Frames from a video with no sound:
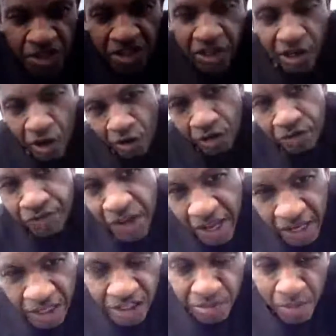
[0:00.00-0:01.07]
should go to
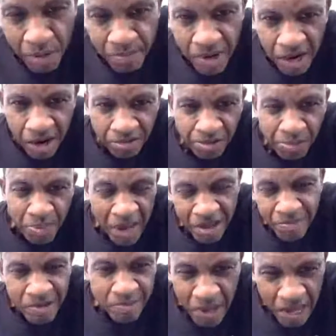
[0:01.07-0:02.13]
Vegas. My mom's
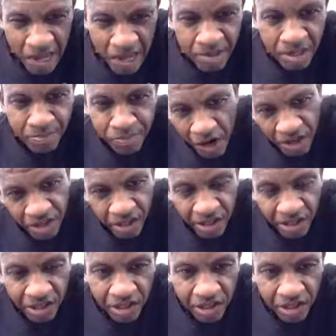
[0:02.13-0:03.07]
baby brother.